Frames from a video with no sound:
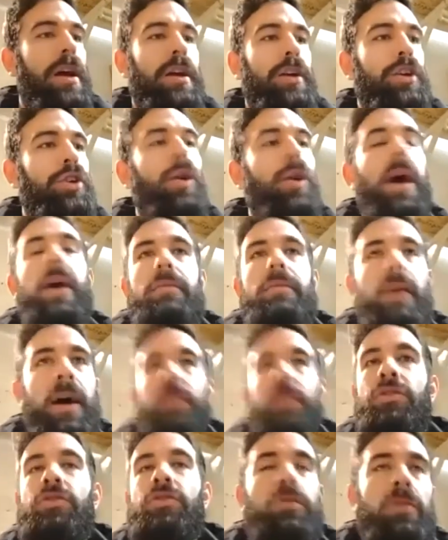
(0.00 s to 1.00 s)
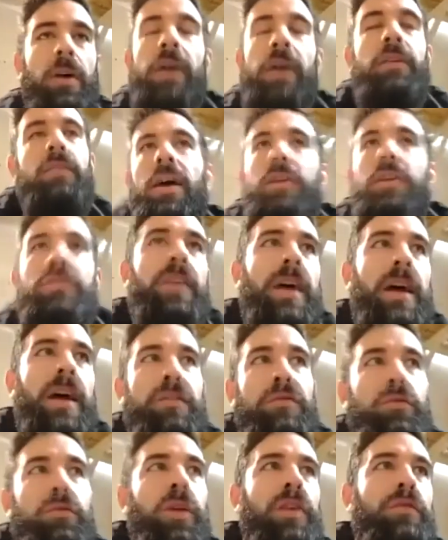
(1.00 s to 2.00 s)
you know, I, I, you know, I, if
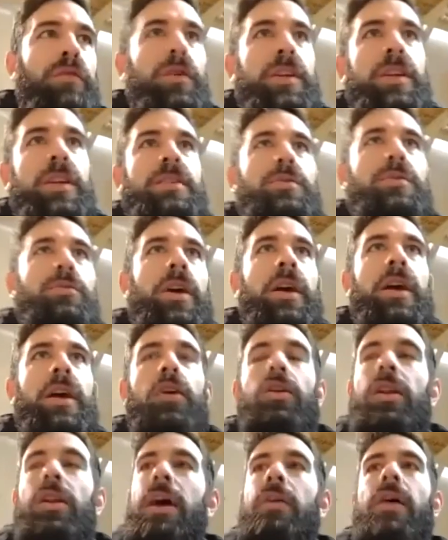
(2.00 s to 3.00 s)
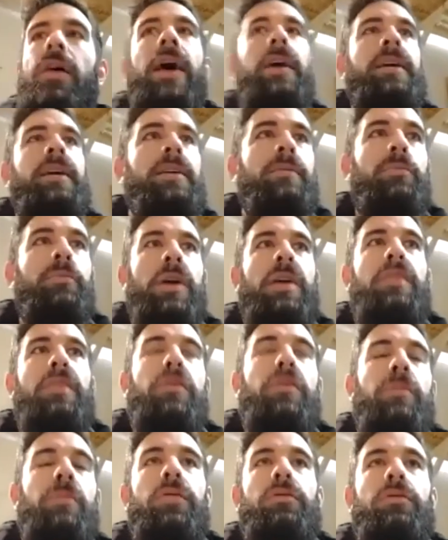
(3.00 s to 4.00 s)
if if we need to work it all out, I can pay for
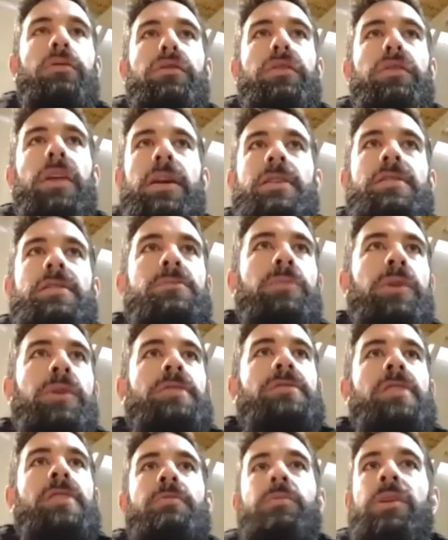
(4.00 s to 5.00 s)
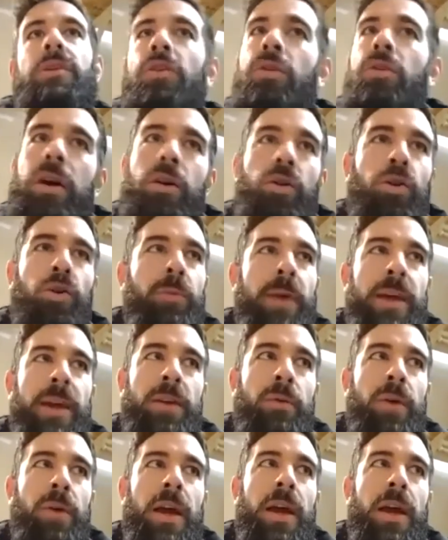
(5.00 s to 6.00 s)
my own flights because I'd be going home
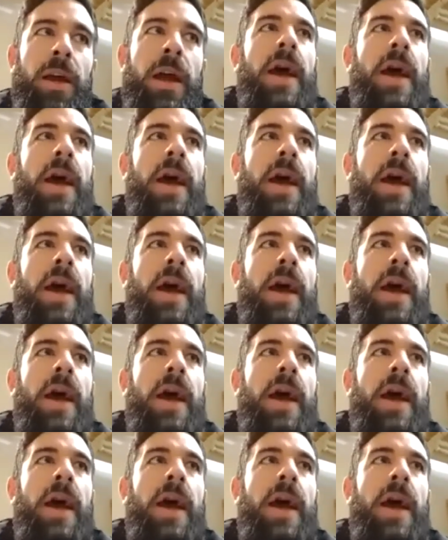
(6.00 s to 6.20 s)
anyway.